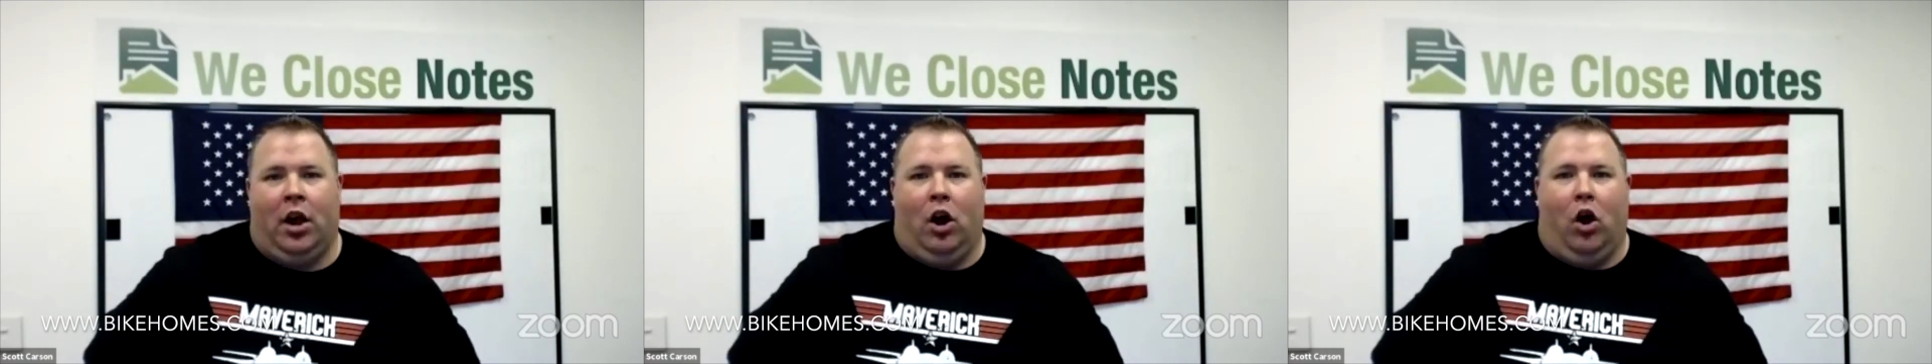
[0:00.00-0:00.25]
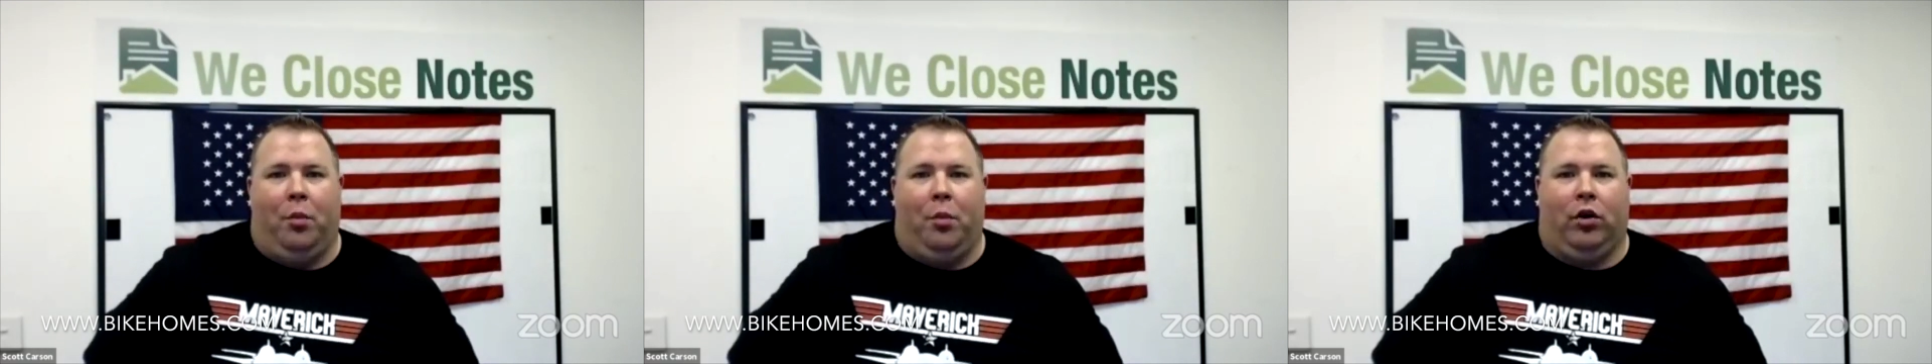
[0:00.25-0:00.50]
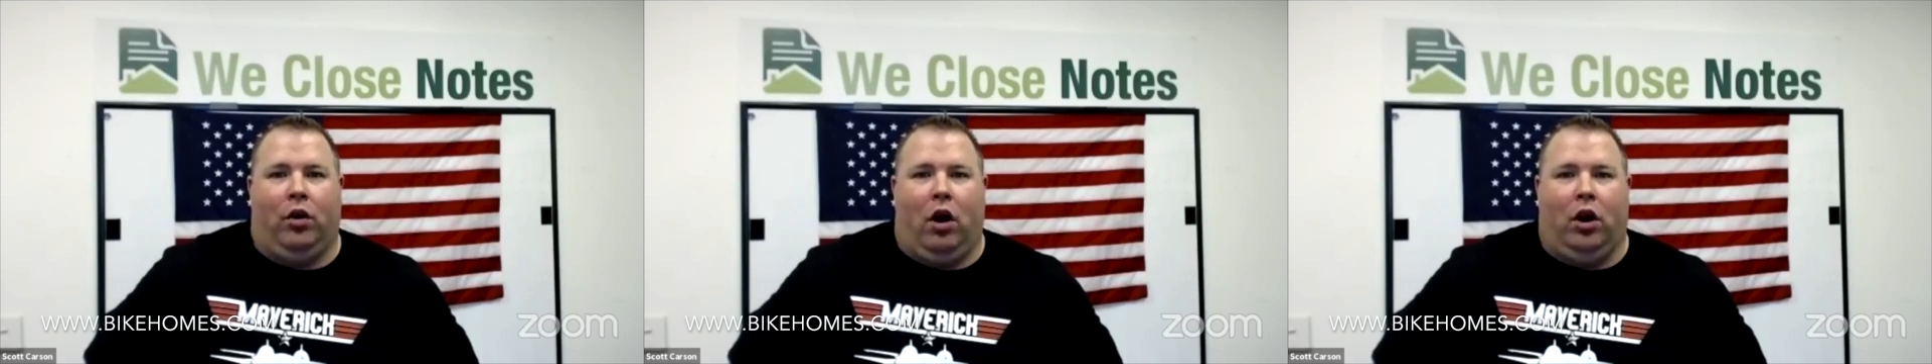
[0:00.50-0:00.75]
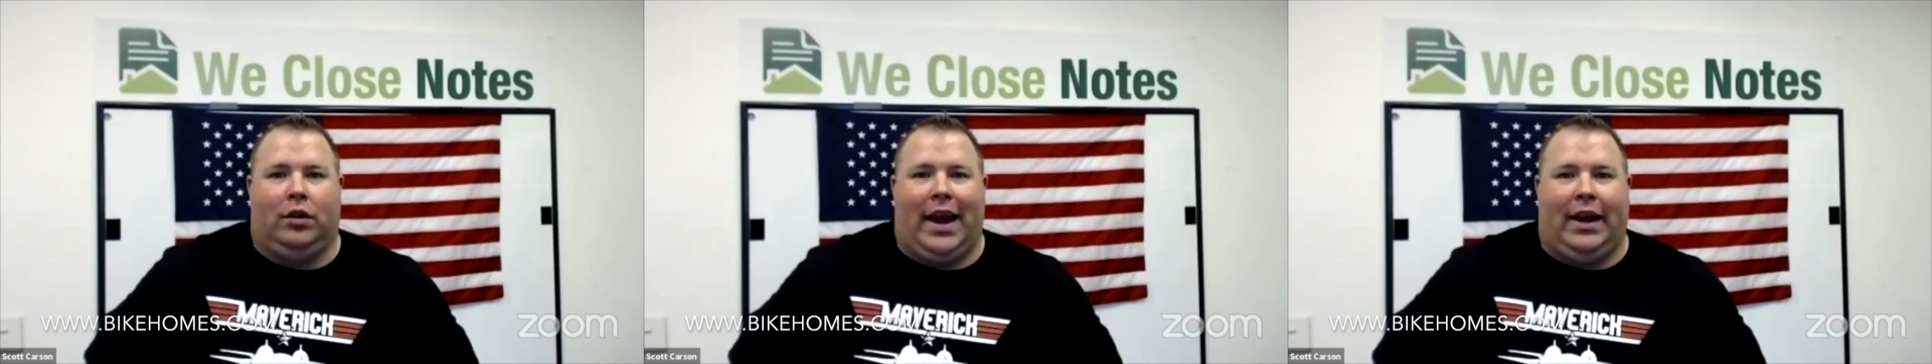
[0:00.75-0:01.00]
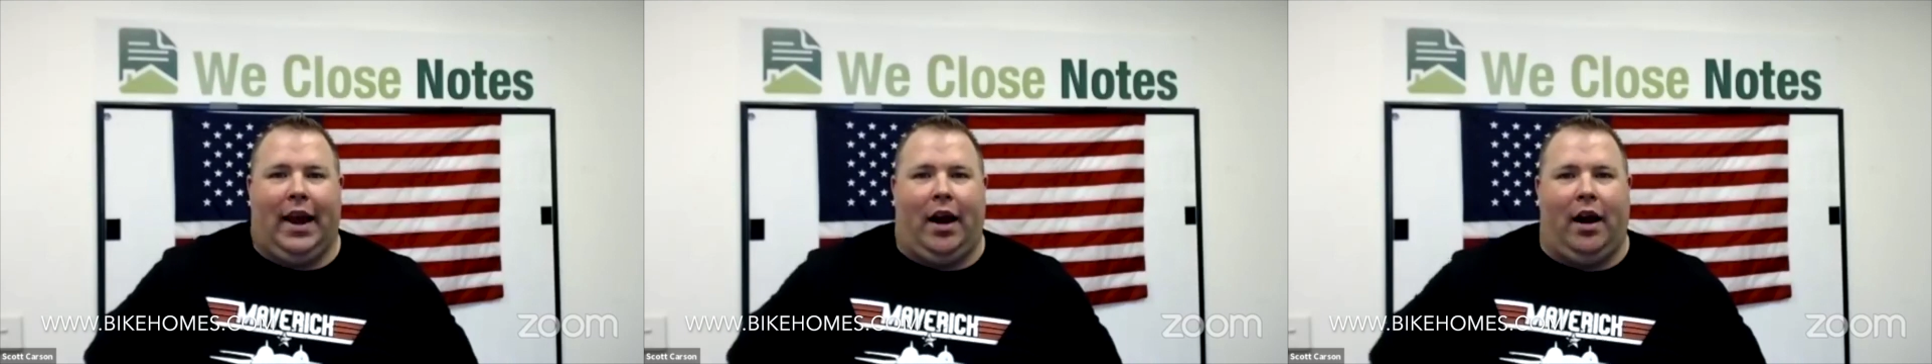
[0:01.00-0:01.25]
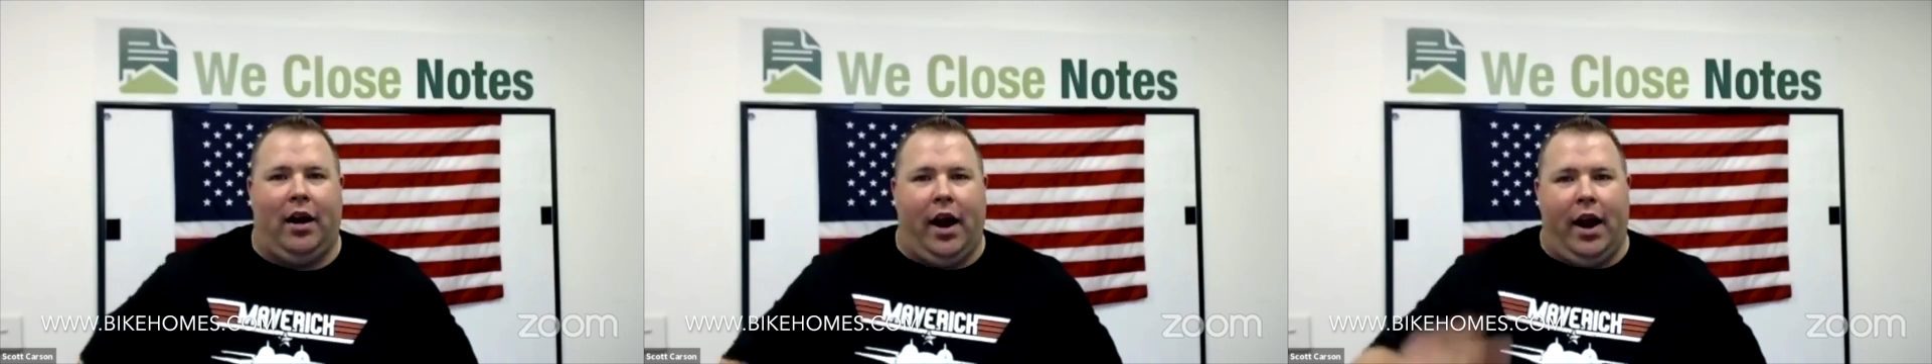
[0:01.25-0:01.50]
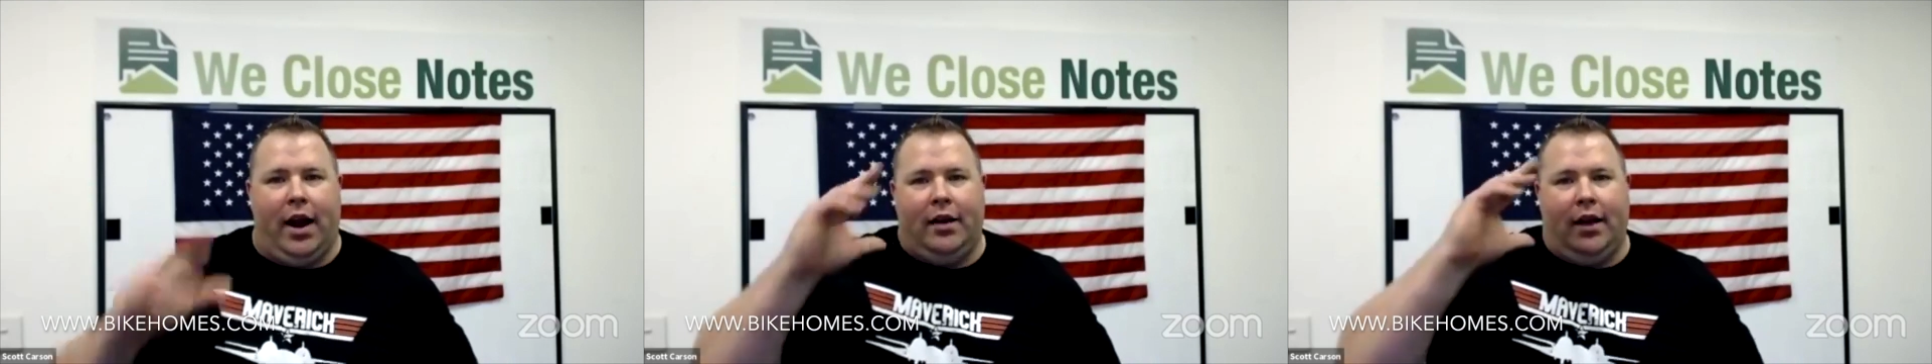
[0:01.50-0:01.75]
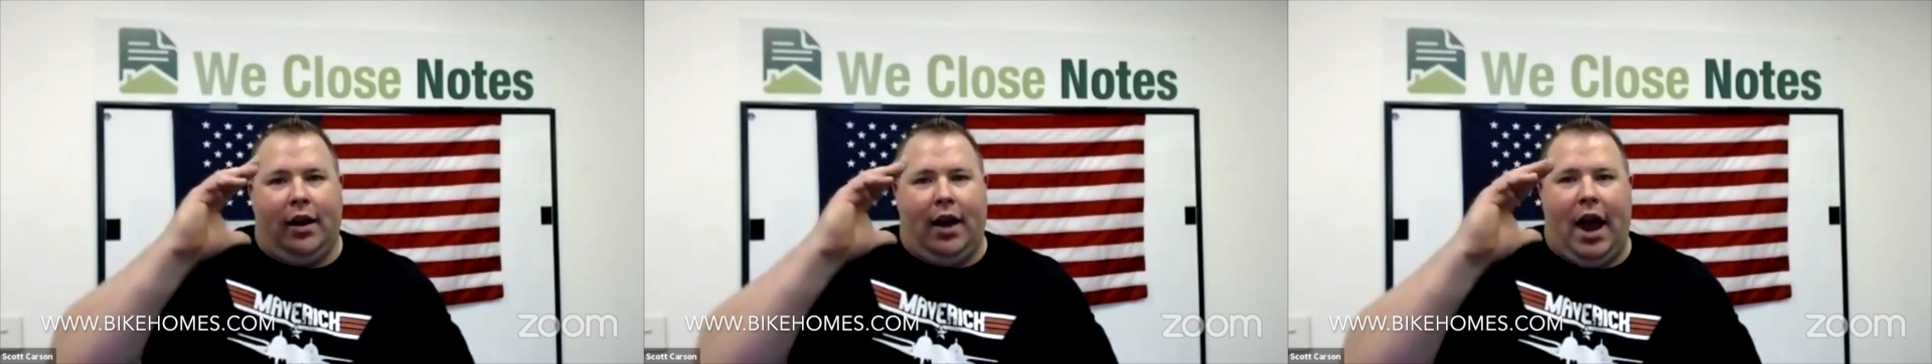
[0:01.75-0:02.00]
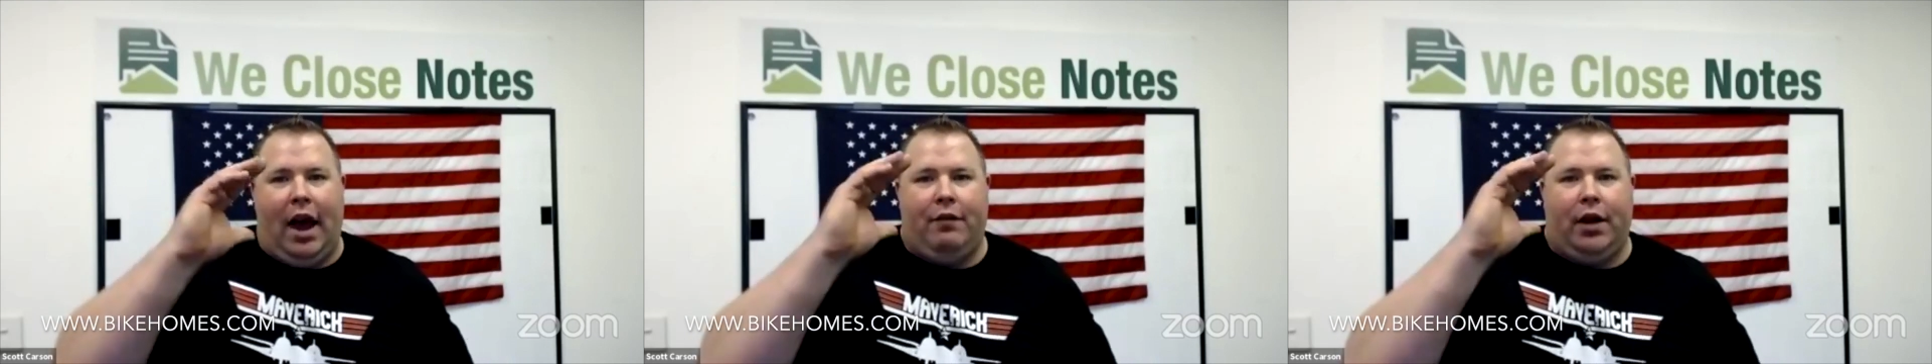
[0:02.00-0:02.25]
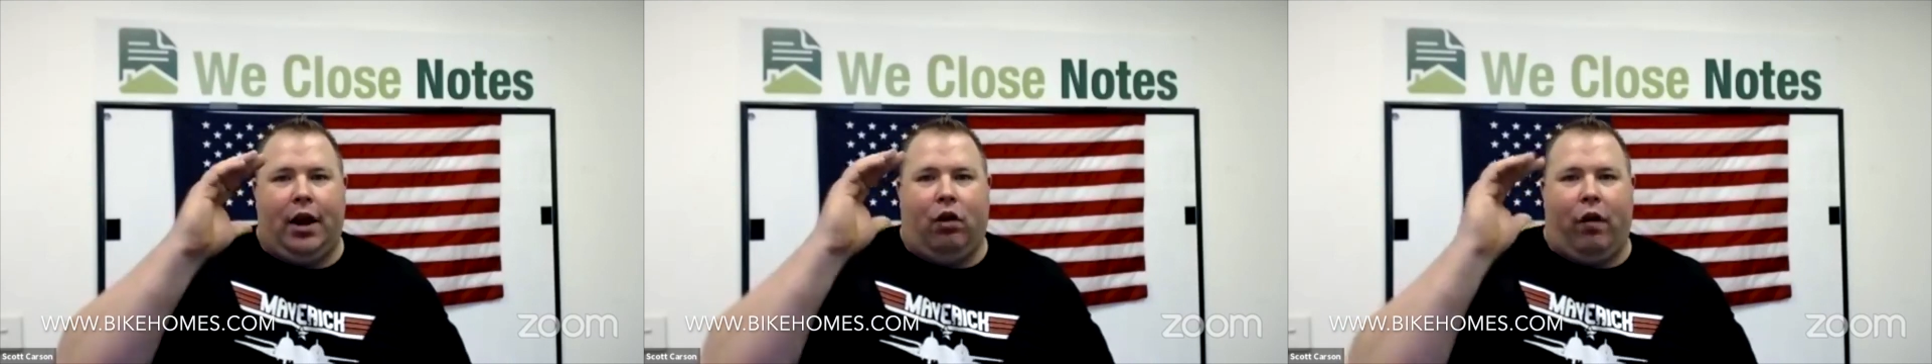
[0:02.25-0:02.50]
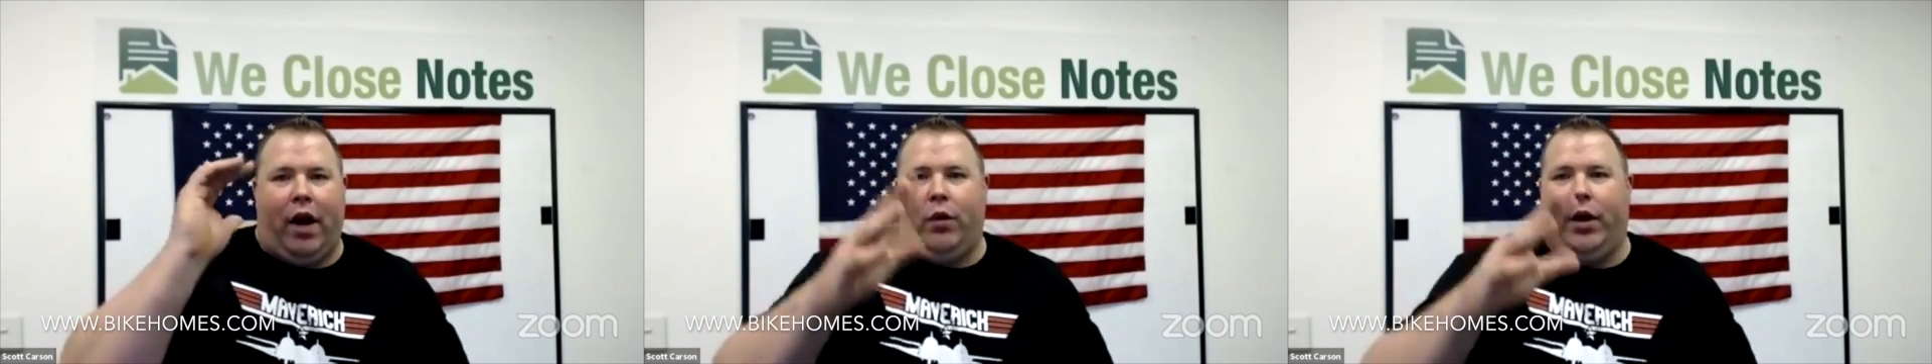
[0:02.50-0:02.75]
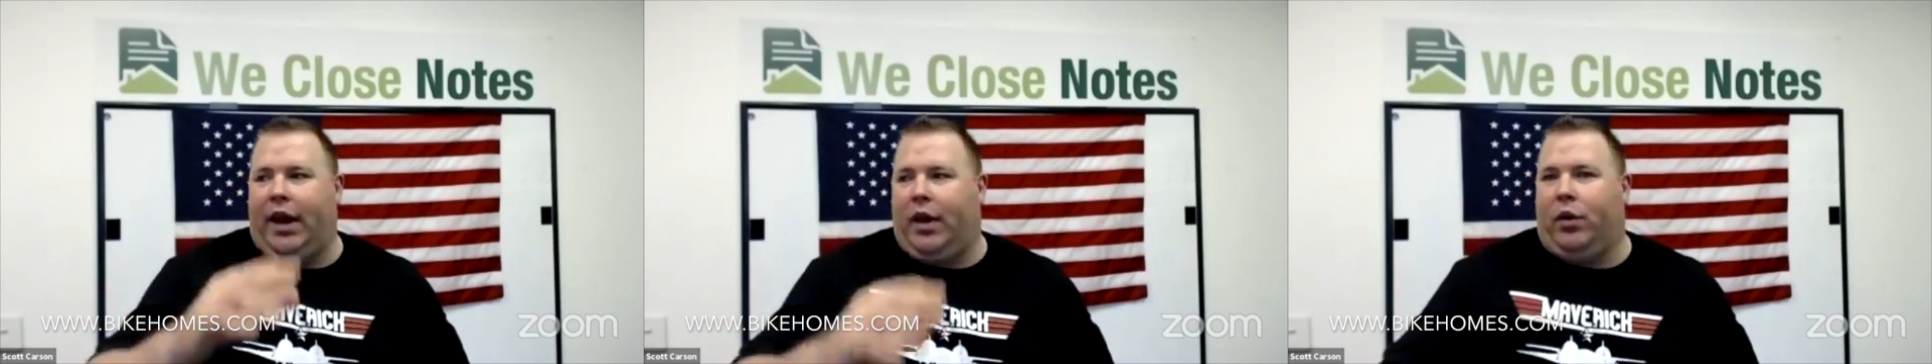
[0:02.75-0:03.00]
hope you all take care and have a great weekend.